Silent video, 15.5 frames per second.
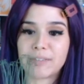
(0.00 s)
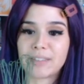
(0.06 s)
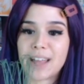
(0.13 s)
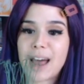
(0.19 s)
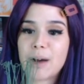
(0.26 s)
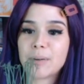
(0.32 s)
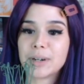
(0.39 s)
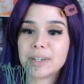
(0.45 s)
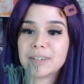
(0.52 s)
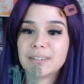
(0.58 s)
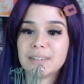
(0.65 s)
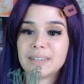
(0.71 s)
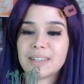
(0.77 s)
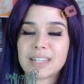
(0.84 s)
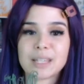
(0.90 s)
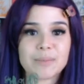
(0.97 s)
flower
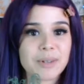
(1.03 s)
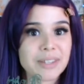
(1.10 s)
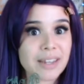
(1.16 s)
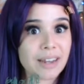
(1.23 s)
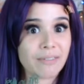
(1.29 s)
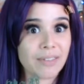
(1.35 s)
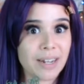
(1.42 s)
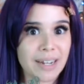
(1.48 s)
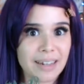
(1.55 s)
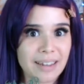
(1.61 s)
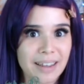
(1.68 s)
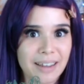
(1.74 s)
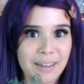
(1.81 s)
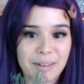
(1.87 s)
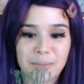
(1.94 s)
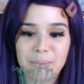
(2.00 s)
that smells like
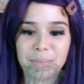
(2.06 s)
vanilla.